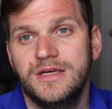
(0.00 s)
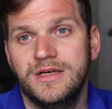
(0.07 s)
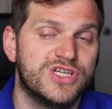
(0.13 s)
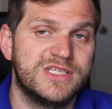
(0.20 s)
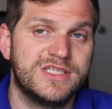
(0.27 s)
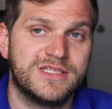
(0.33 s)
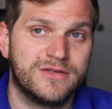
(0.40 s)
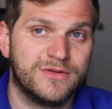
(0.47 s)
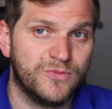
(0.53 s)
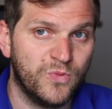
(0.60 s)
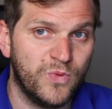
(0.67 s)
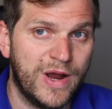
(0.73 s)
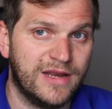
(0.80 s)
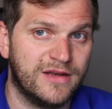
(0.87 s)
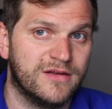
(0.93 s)
Just
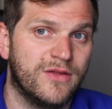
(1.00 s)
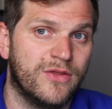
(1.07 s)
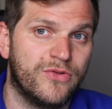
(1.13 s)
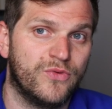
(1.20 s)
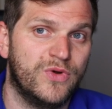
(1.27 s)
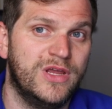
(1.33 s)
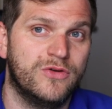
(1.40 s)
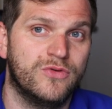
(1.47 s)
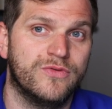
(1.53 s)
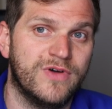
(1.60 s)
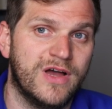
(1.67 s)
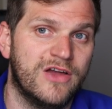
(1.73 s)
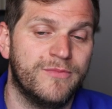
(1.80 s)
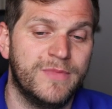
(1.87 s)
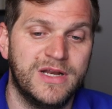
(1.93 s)
wait three to
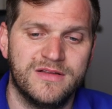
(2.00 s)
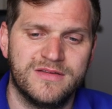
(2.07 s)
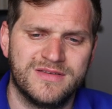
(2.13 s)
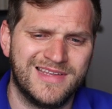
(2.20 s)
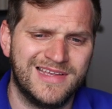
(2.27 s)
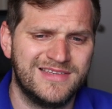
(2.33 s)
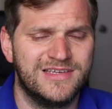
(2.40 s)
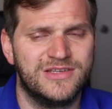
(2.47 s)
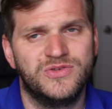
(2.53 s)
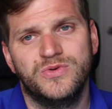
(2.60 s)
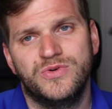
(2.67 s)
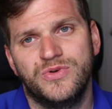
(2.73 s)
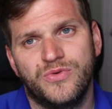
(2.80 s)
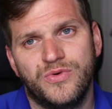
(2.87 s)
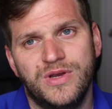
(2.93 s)
five minutes. They say
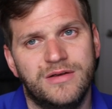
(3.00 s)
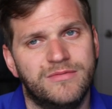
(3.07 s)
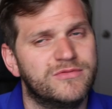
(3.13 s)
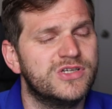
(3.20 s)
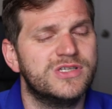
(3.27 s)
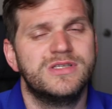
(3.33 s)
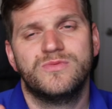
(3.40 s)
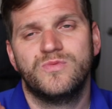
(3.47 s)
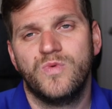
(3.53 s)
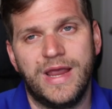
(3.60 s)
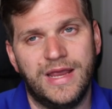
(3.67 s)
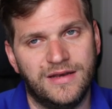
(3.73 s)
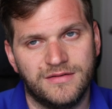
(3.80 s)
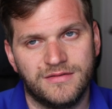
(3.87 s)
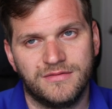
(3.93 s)
two to three. Just
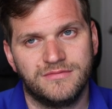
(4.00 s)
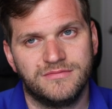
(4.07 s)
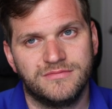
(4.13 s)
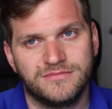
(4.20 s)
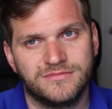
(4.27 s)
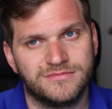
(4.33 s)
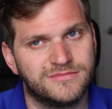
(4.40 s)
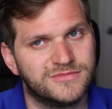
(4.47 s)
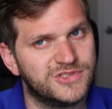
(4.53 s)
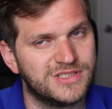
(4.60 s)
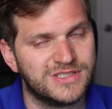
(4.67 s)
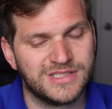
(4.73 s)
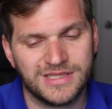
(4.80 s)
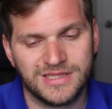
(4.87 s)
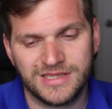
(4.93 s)
wait.
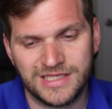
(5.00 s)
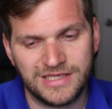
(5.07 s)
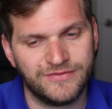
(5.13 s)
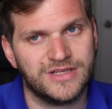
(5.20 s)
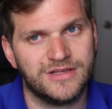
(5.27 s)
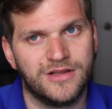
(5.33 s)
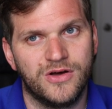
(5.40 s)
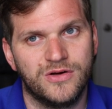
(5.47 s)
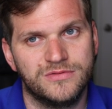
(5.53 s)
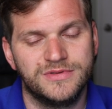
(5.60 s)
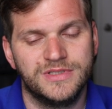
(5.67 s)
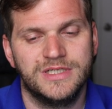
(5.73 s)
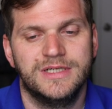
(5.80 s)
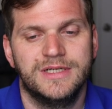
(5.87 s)
Just leave it alone.